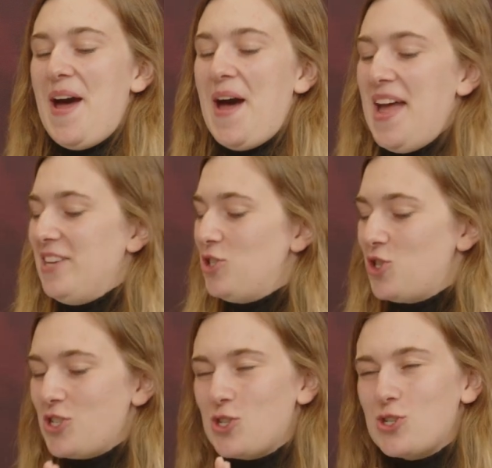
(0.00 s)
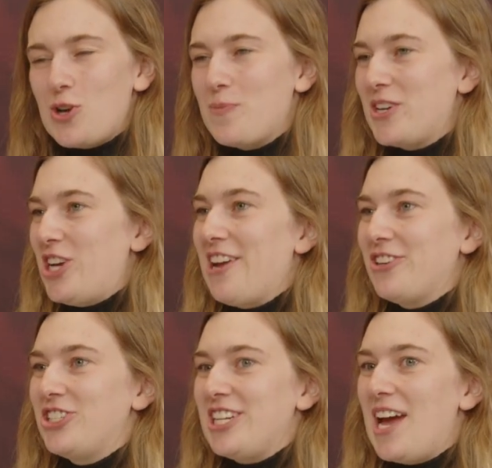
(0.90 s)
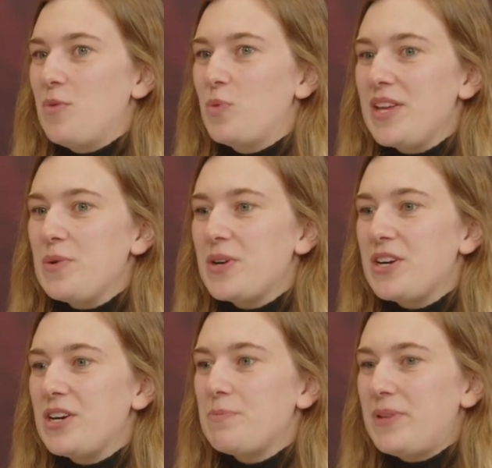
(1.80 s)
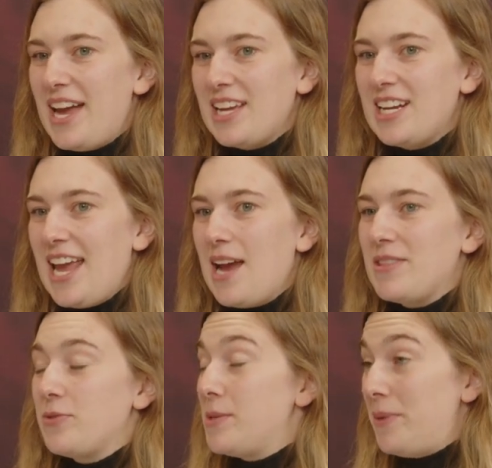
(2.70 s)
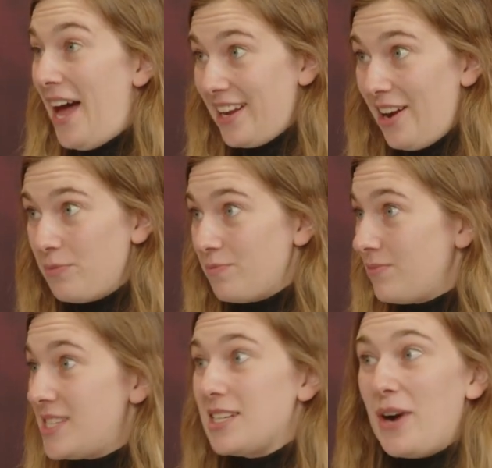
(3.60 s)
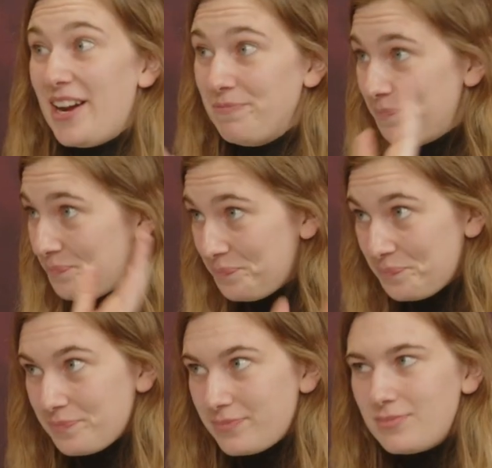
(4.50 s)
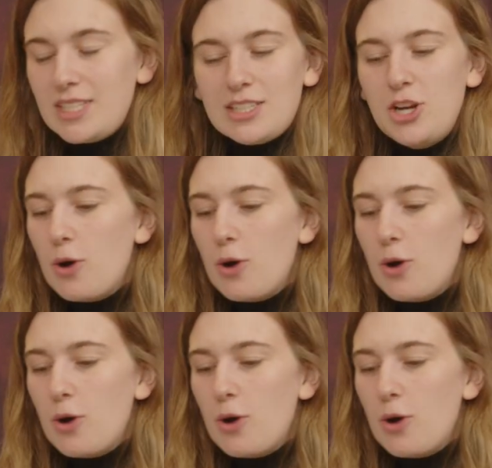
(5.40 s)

It's just so much energy. And we were playing at a game, and there was a blackout citywide, no